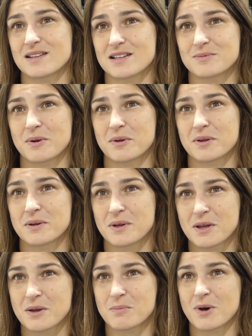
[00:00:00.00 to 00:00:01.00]
That's probably
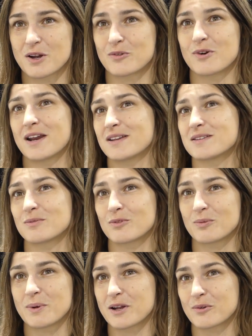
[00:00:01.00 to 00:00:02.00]
my greatest
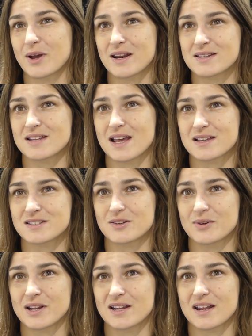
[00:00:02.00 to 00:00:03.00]
my greatest legacy
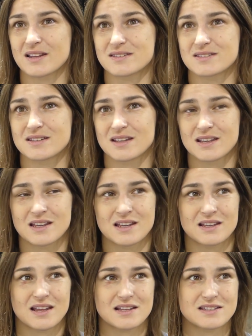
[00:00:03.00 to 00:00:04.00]
really. That's
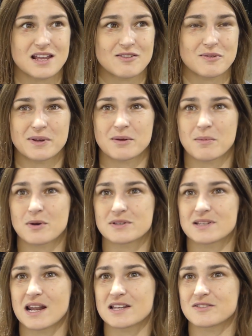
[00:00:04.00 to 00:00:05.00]
that's definitely been the
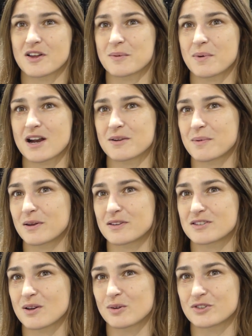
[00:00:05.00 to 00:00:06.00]
most satisfying part about
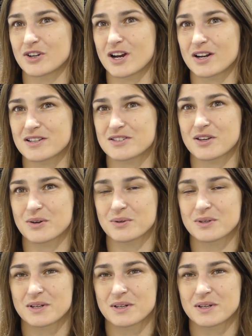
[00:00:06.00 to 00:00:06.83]
this whole journey. So.